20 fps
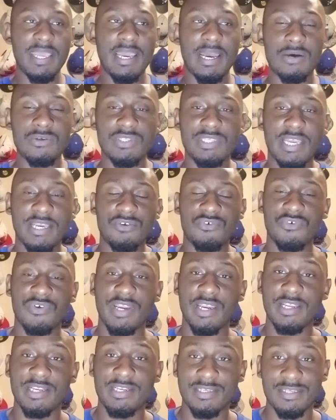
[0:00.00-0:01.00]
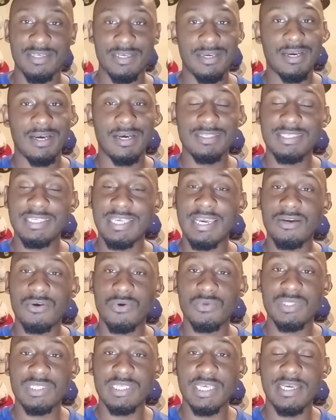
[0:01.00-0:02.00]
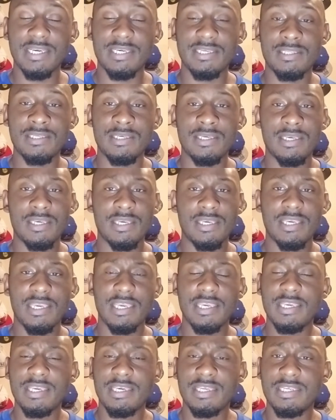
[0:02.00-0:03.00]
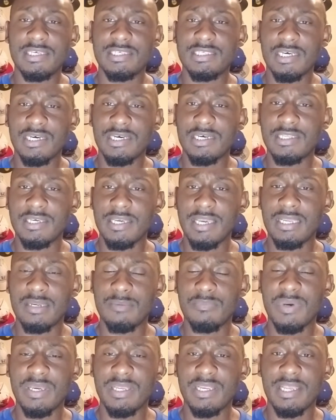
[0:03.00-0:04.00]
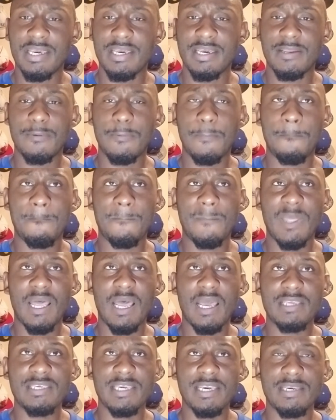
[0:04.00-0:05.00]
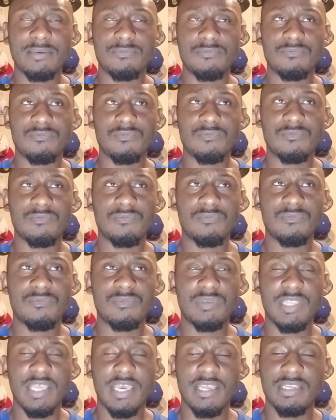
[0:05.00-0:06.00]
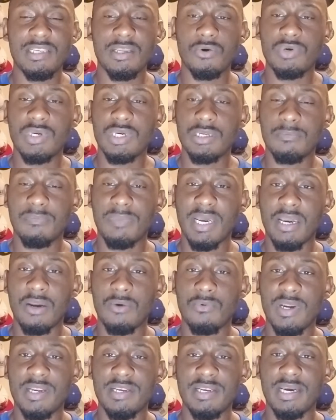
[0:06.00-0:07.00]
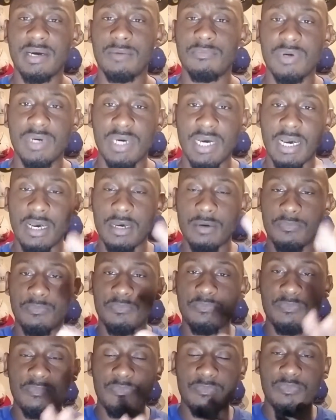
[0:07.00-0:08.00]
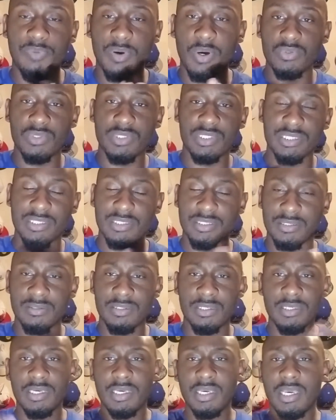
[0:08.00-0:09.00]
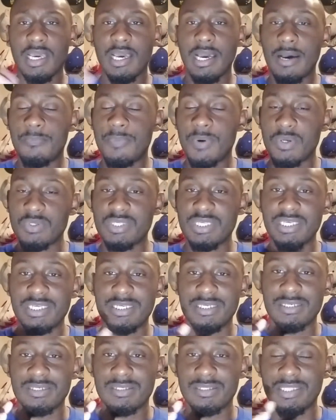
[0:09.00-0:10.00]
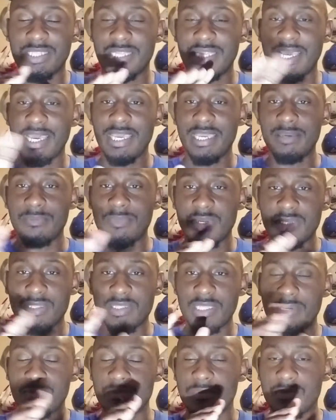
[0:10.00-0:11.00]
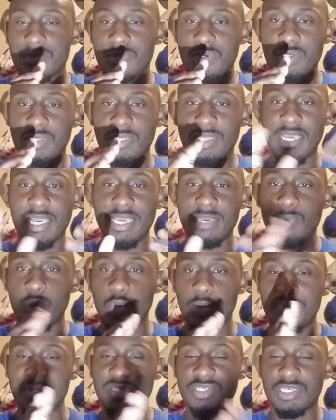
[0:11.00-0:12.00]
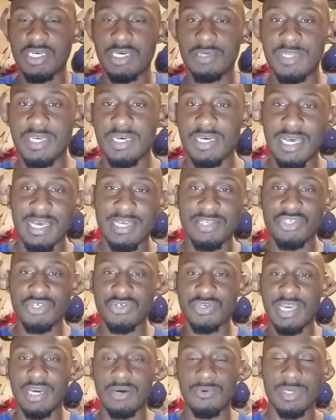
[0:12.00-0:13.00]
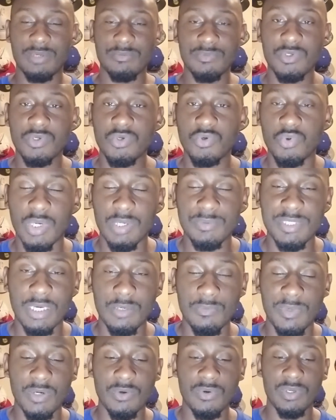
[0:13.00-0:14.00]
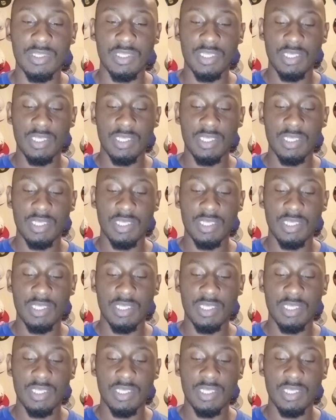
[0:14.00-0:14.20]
house that created Attack on Titan and this other anime that don't come to mind right now, but I'll post either the name or the name or a picture up there. I'll show y'all who I'm talking about.